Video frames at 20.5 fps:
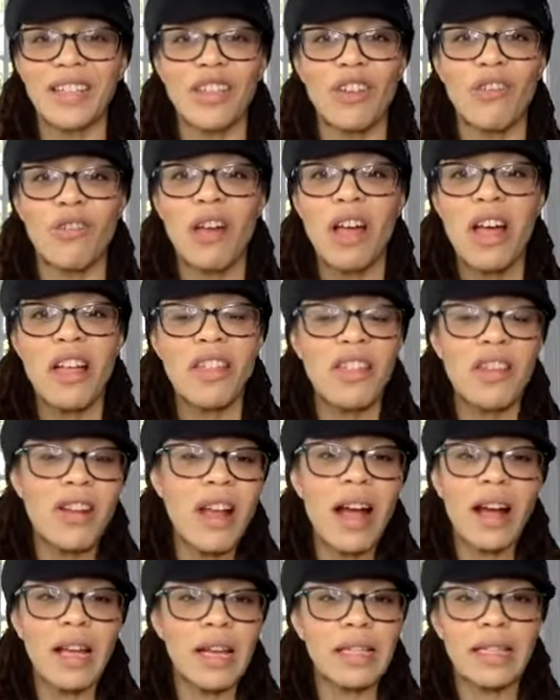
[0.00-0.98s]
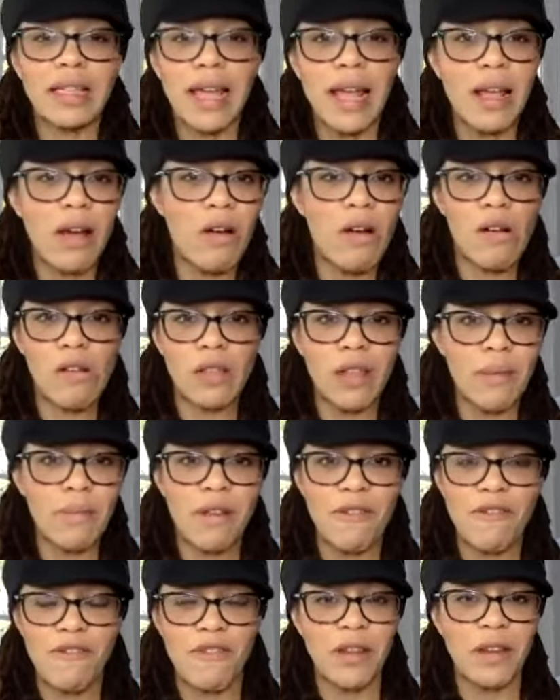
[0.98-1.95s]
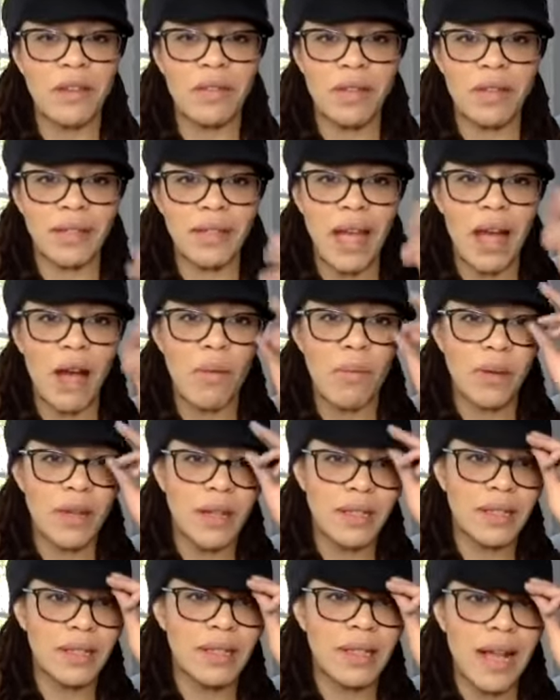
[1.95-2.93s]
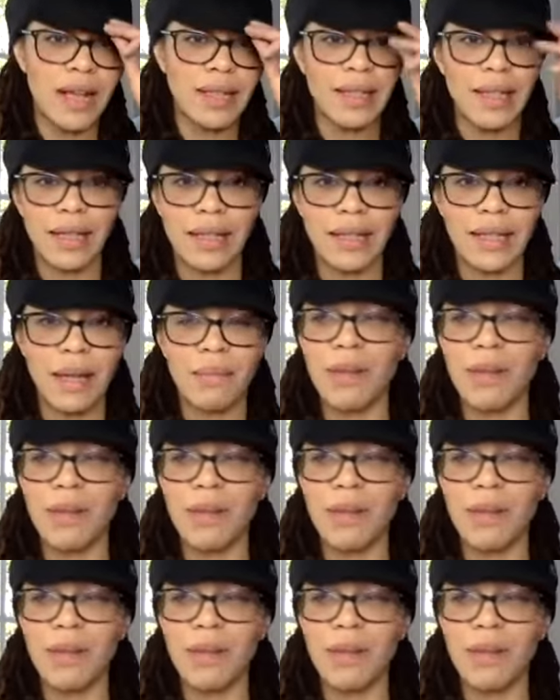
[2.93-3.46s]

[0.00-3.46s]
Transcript: So they're not going to say, oh, let me figure this out, because it's not sexy.